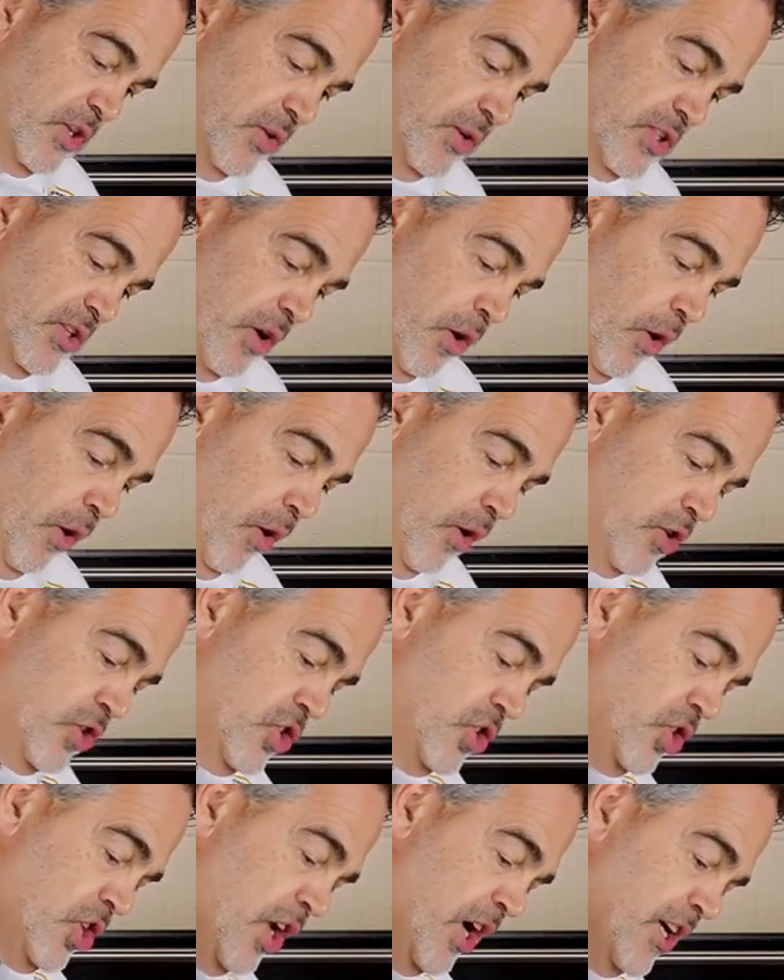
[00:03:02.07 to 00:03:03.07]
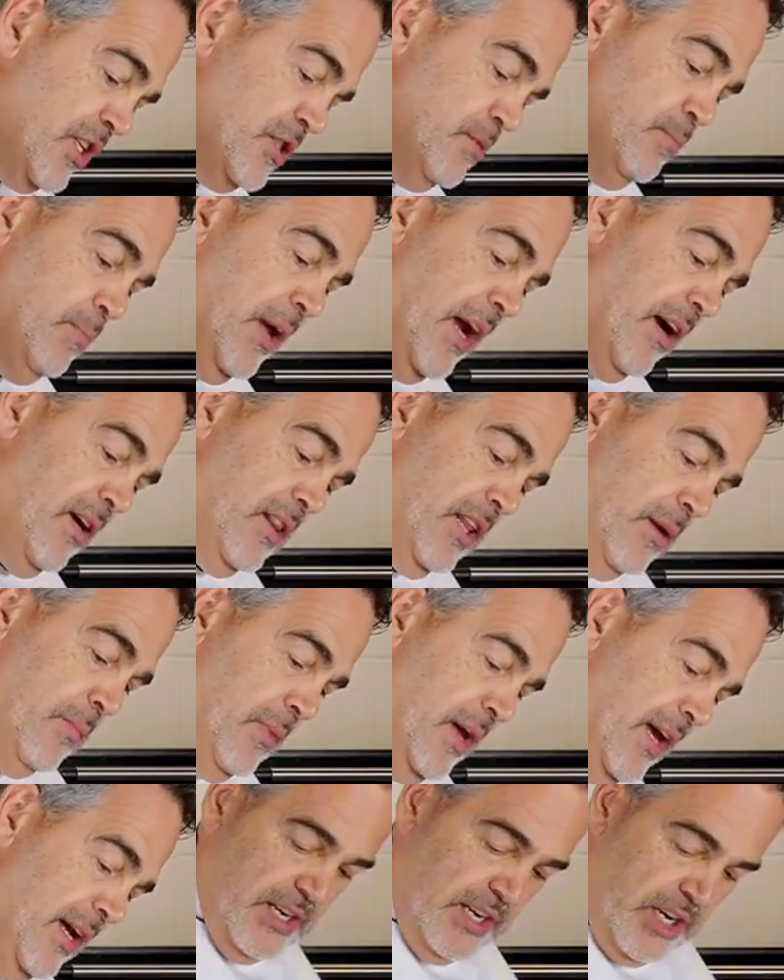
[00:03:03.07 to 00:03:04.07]
it's just barely
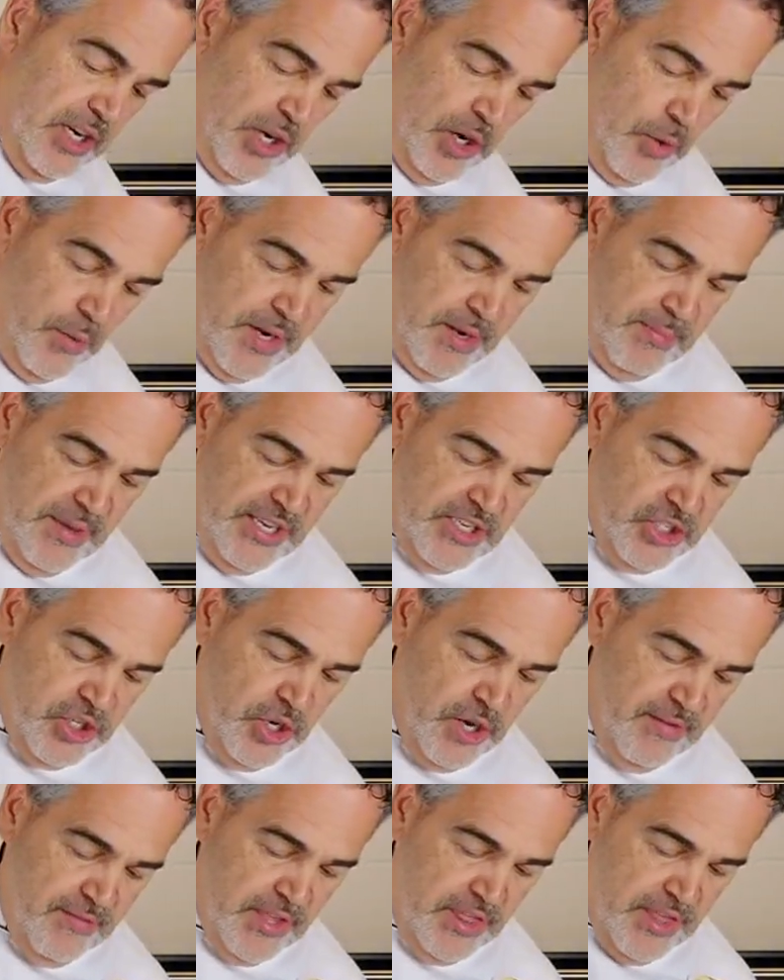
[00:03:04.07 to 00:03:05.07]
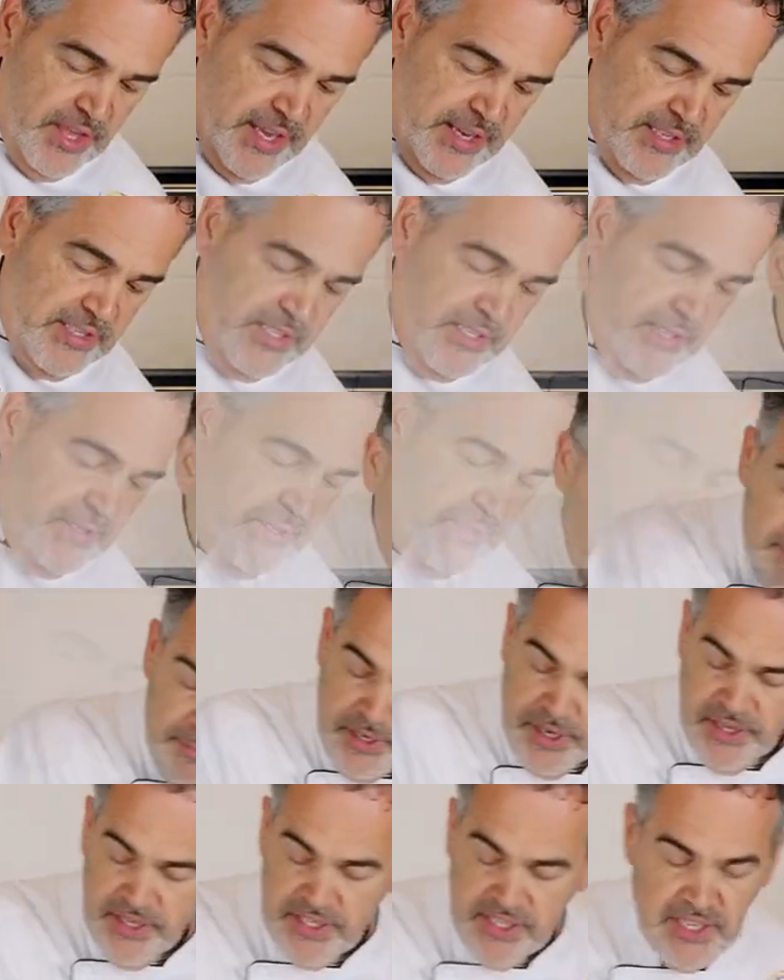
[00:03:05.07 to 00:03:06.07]
mixed. I'm going to go in and make sure everything's scraped
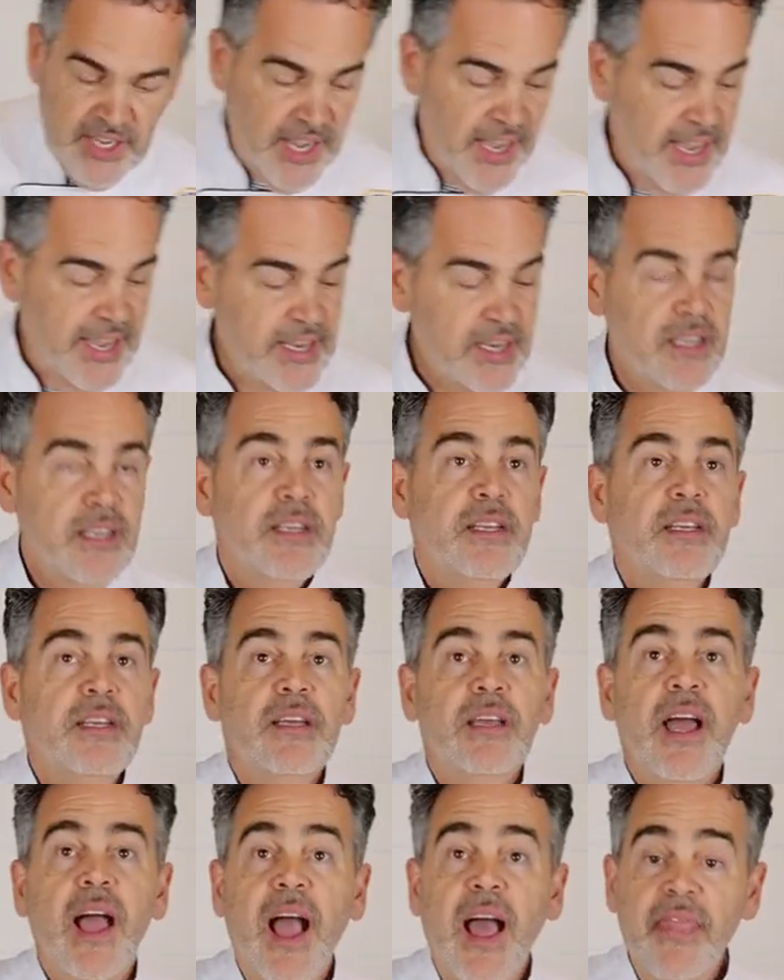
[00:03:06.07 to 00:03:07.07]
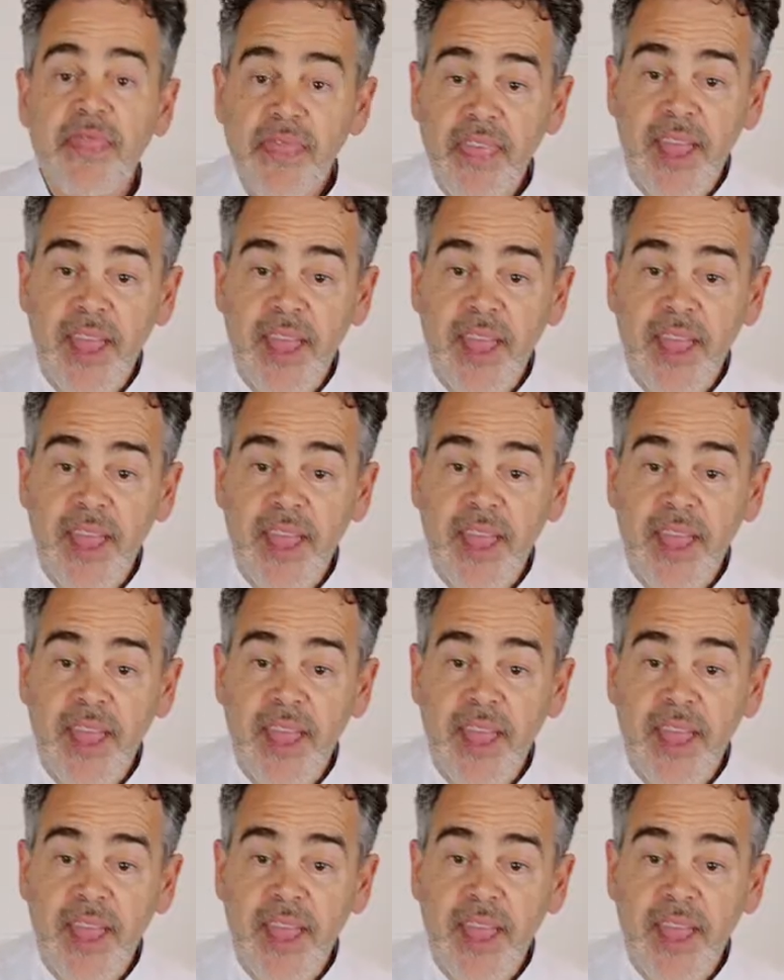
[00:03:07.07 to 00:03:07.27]
on the side. And